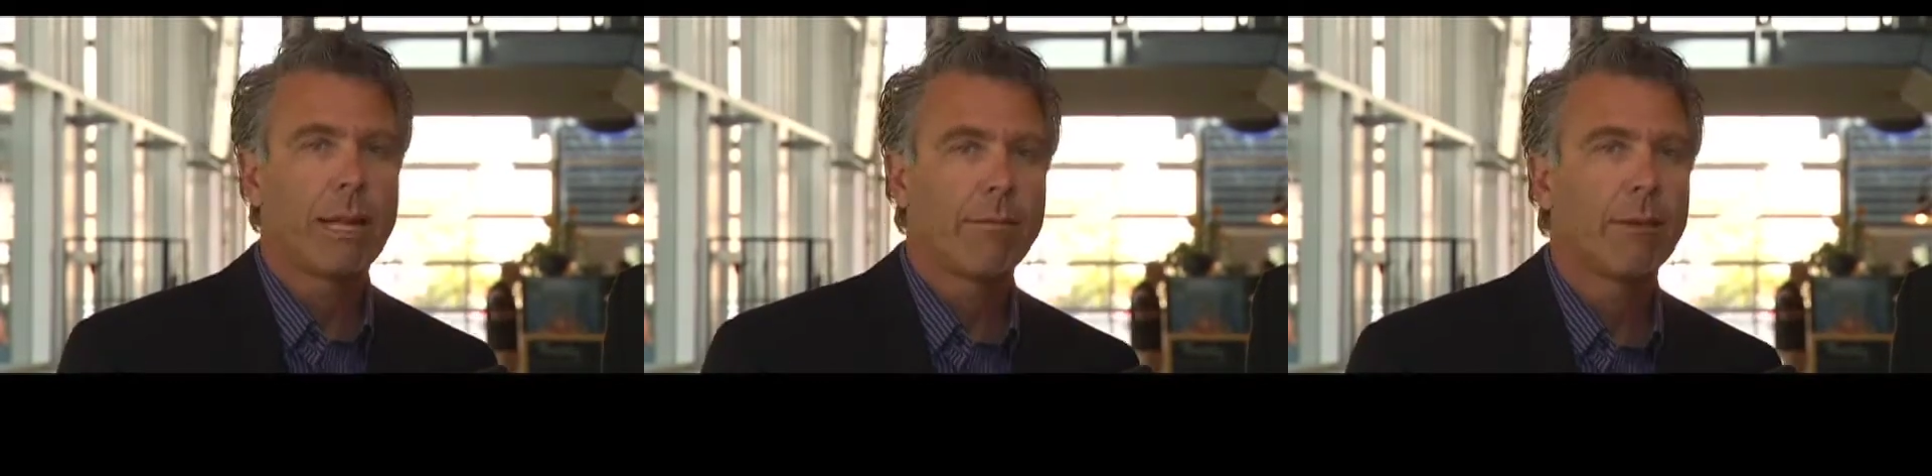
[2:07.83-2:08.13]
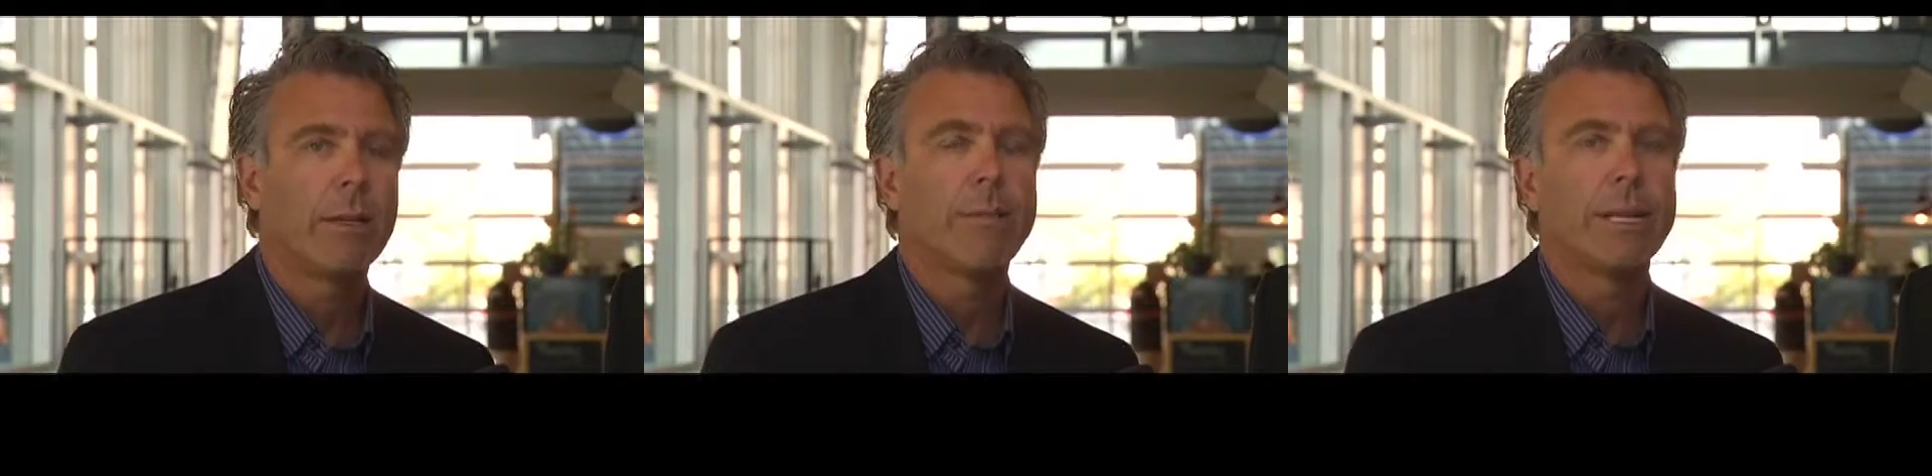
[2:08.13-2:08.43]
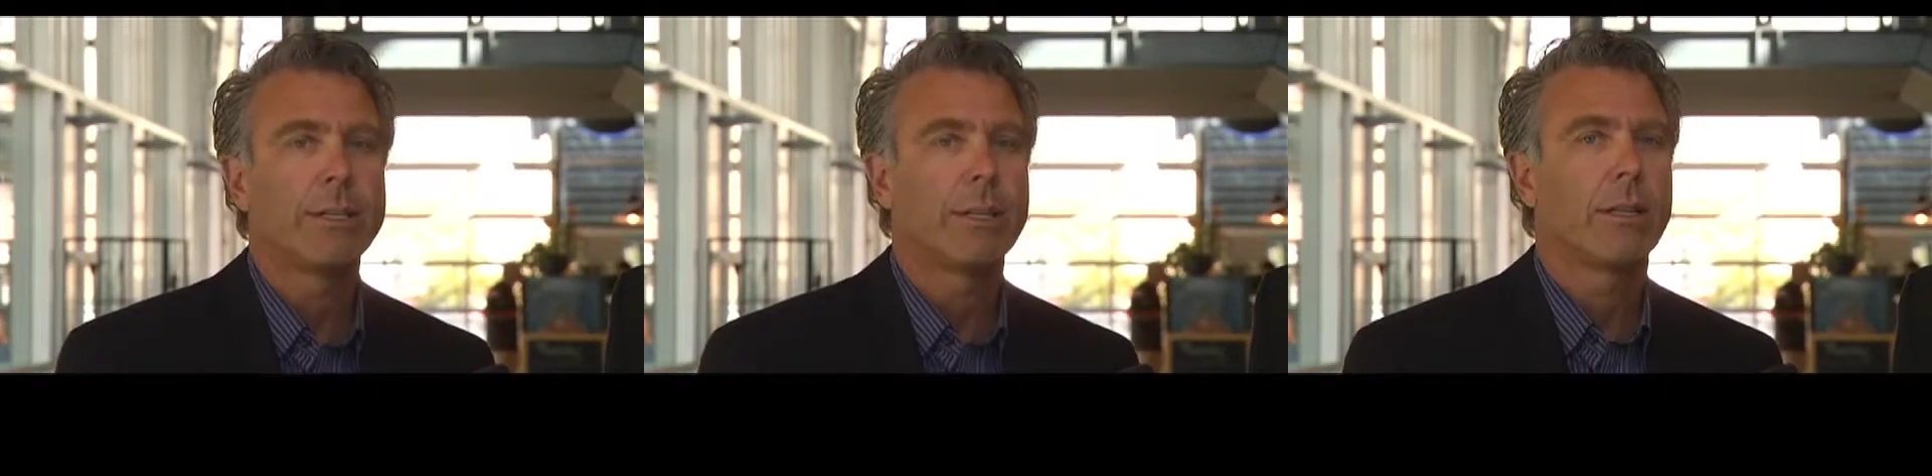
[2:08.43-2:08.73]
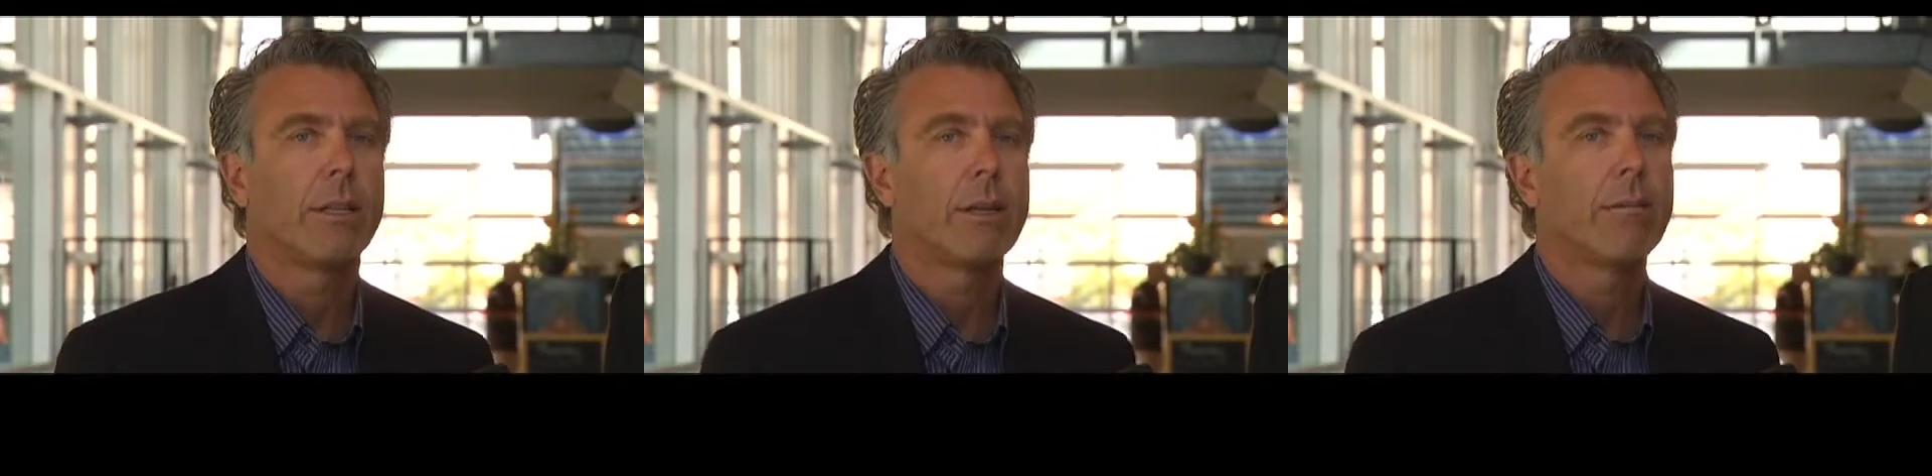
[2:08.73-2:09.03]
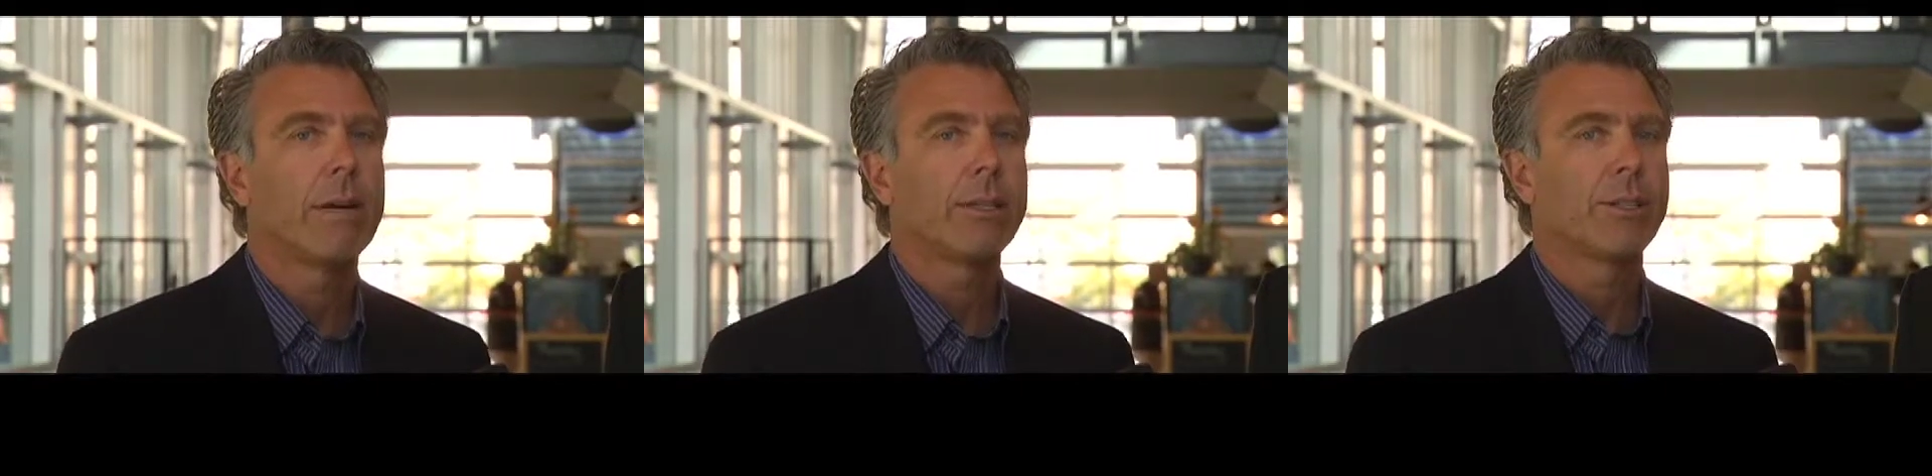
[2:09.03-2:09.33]
That really means that the
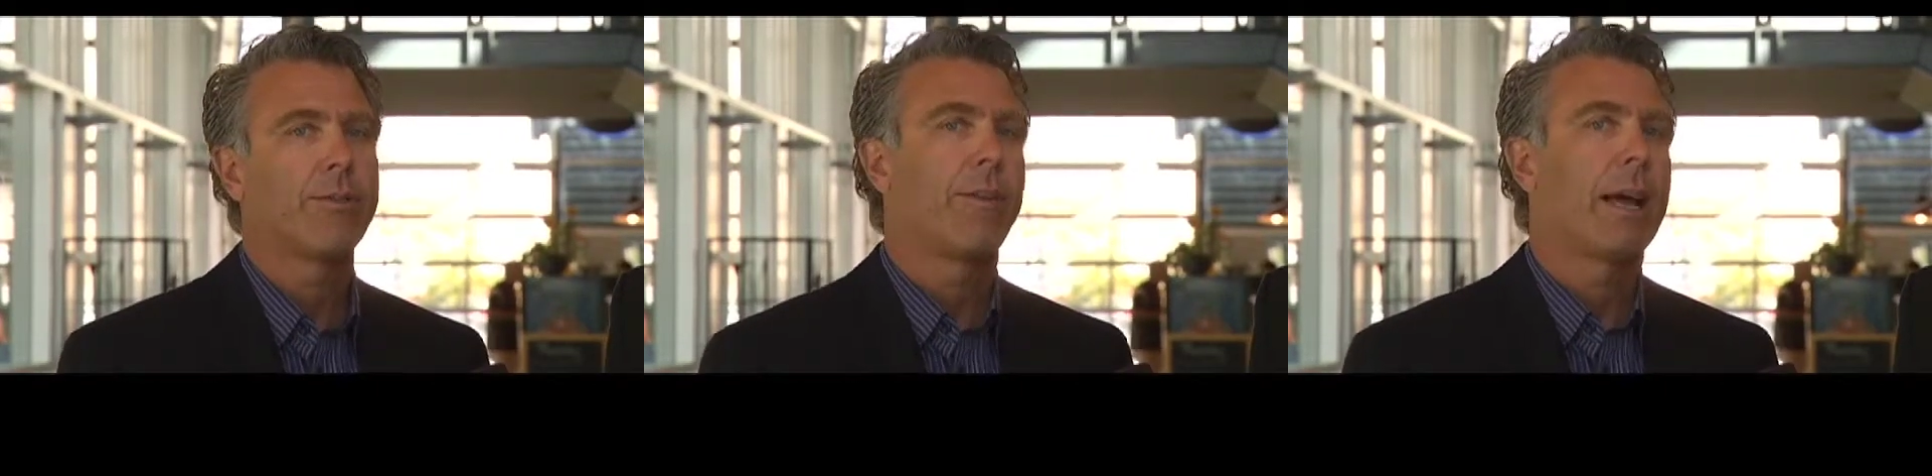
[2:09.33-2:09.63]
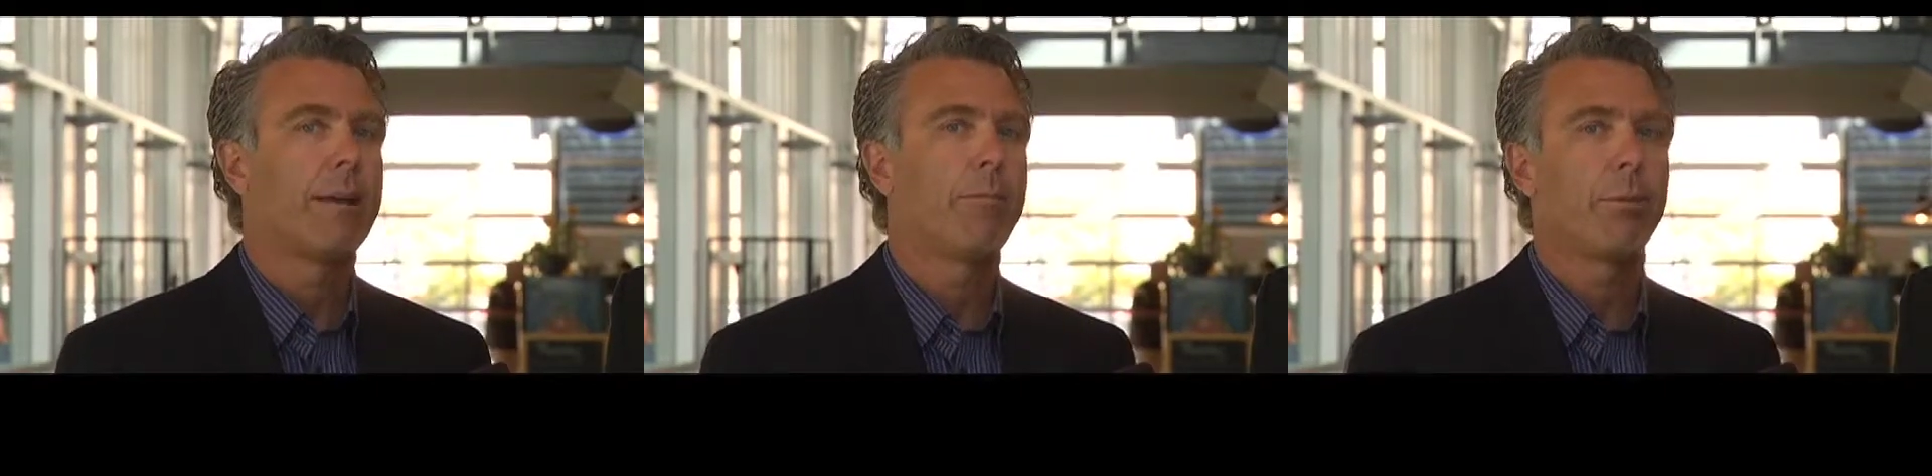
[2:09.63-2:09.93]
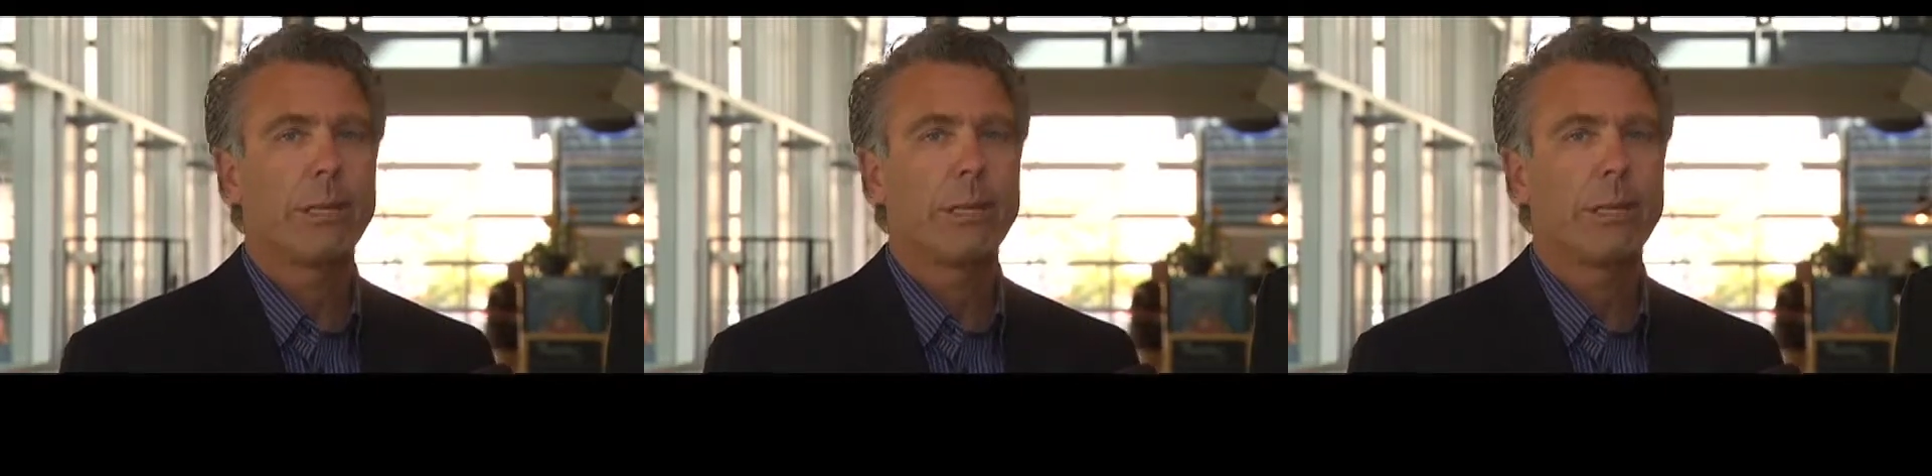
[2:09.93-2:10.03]
US Fed